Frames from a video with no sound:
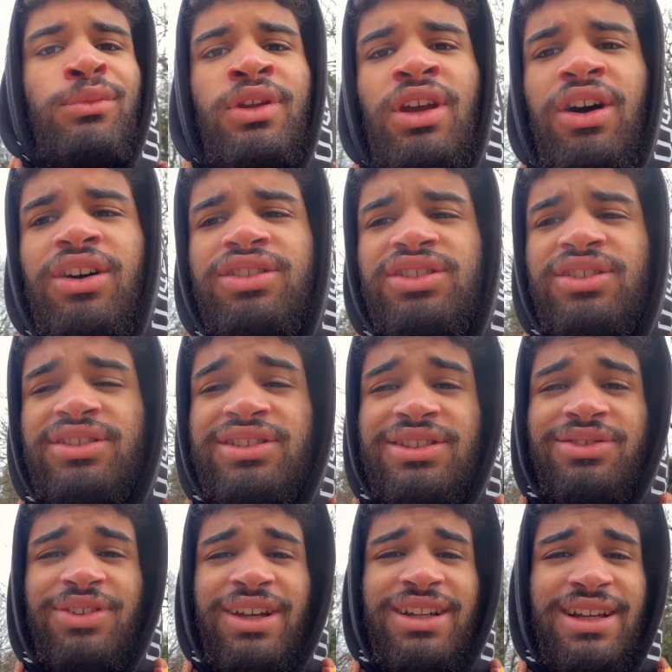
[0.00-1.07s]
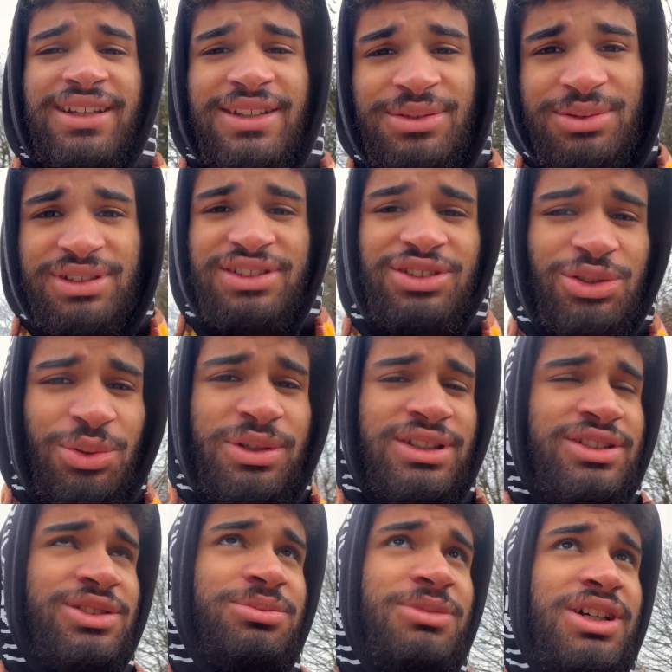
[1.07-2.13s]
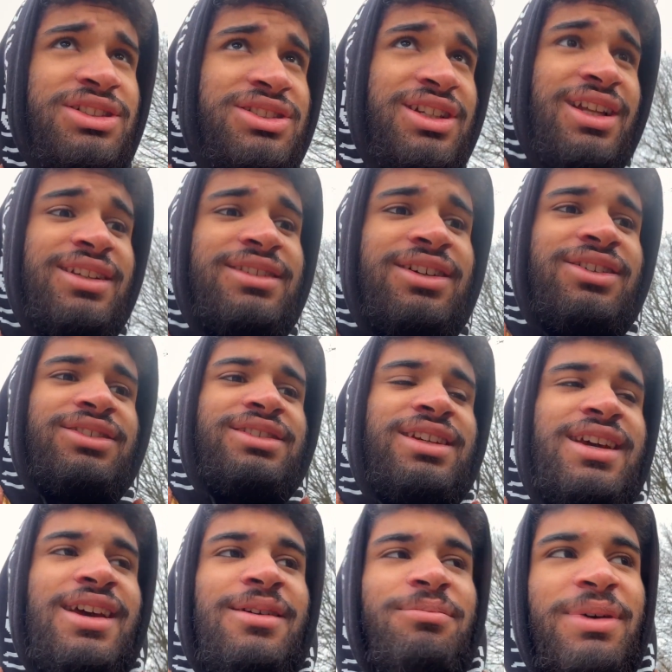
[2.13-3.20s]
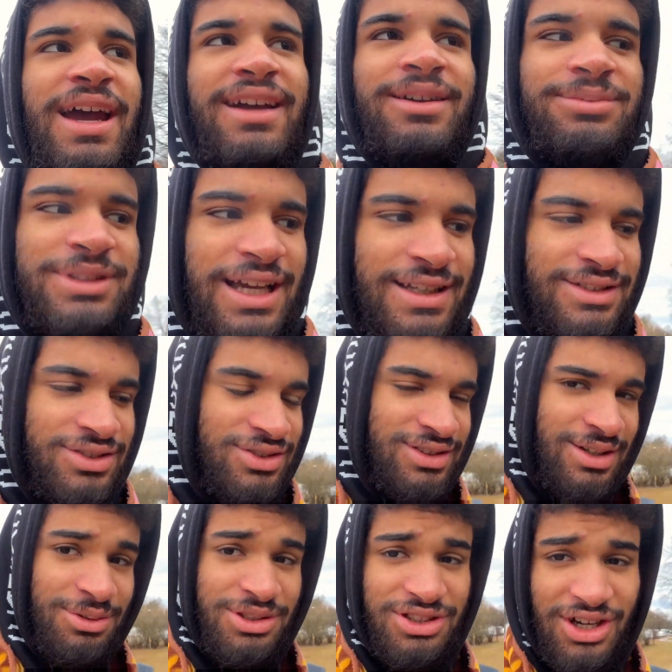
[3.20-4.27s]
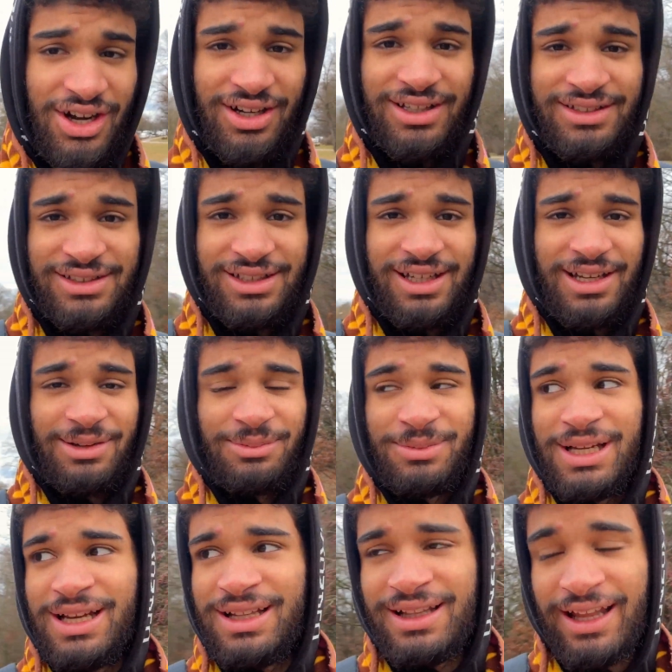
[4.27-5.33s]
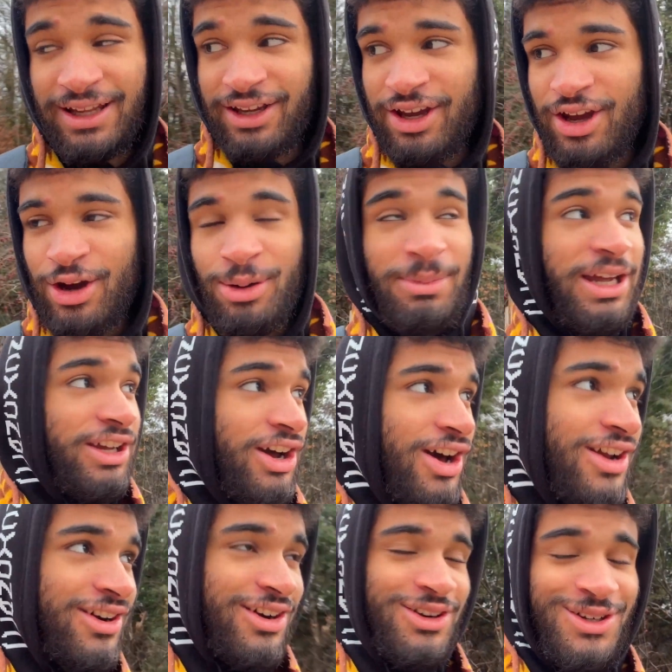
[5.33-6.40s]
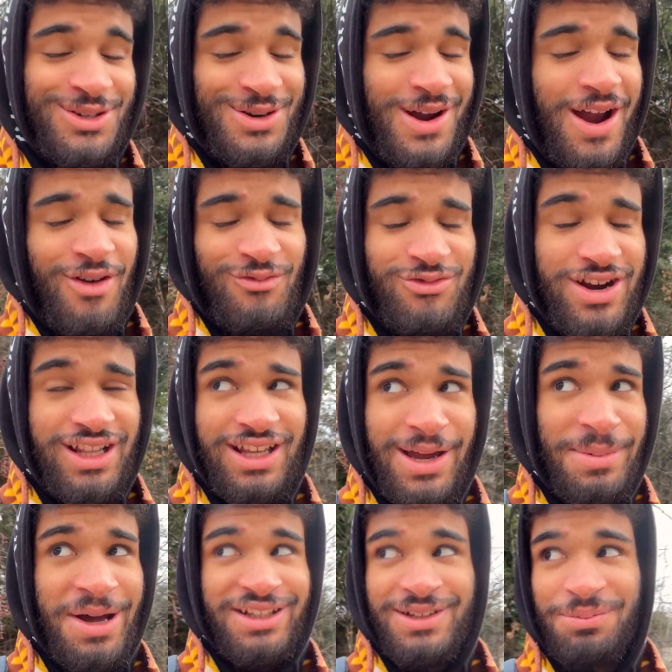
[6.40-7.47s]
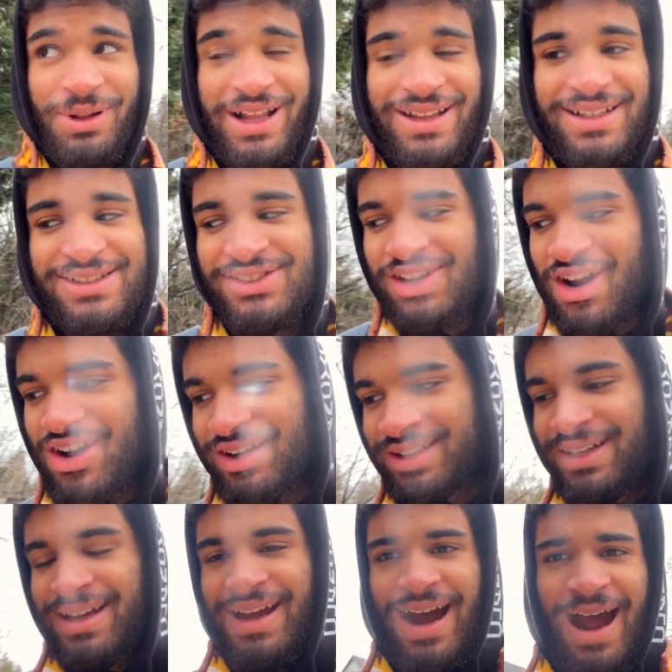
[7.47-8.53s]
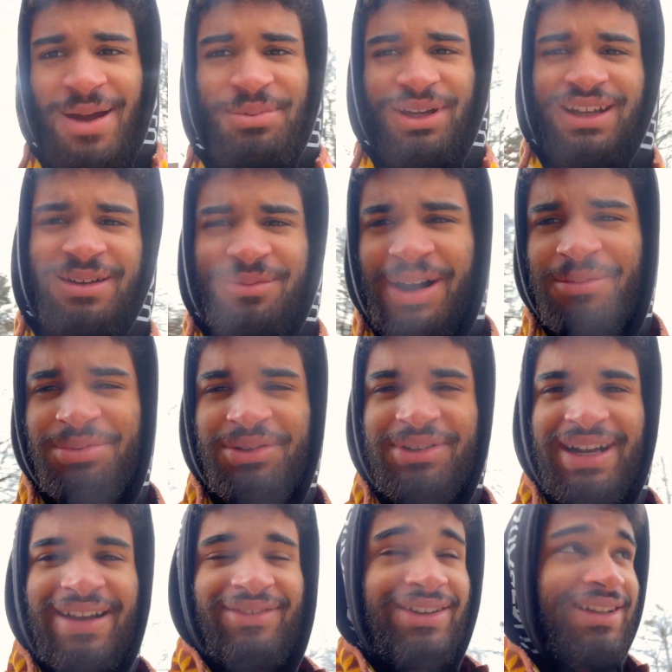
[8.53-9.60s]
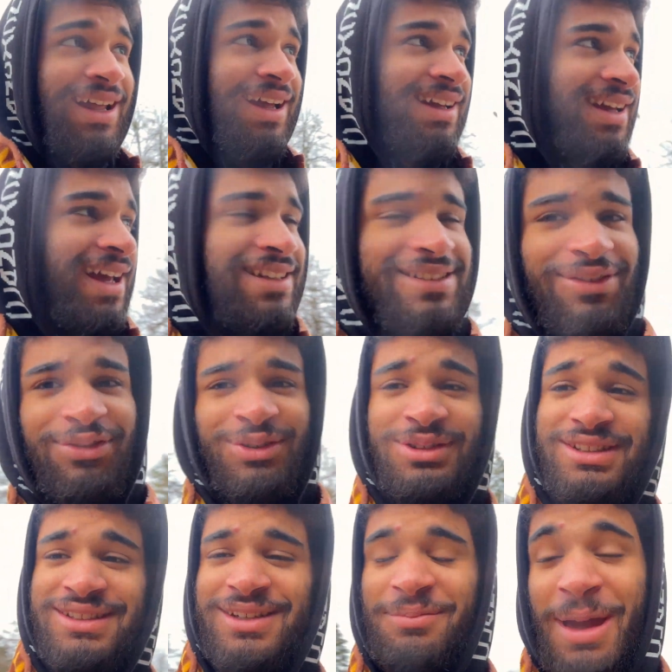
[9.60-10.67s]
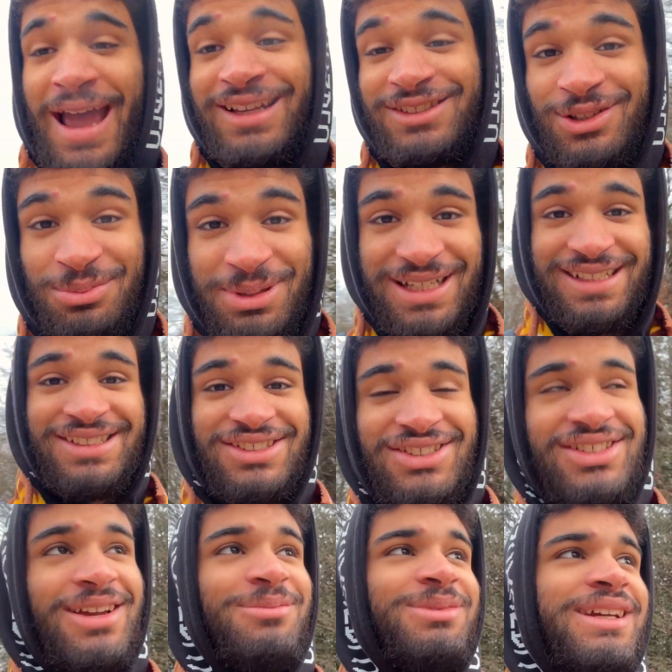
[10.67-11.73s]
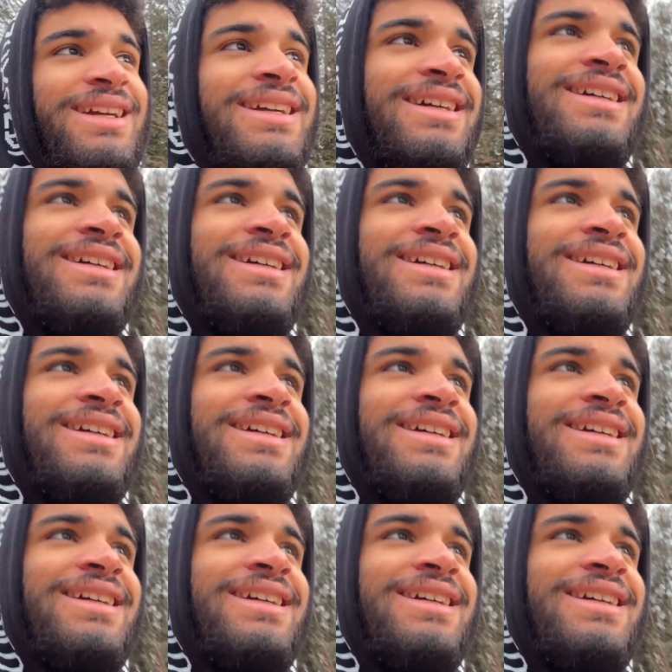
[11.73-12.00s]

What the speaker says: Also, it just felt like he was doing too much. Like those backup dancers that were talking to him, like, oh my god, are you really about to play this song? Hyping him up or whatever, like as if it's a masterpiece or something.